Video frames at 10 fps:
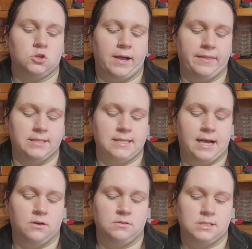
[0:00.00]
try this
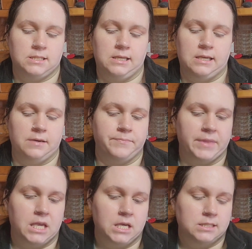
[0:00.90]
out, see
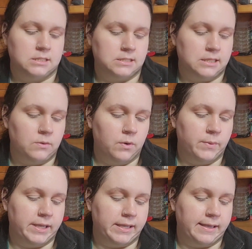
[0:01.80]

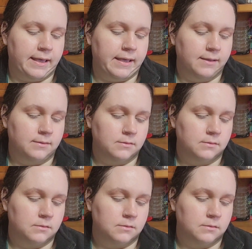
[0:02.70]
what we get,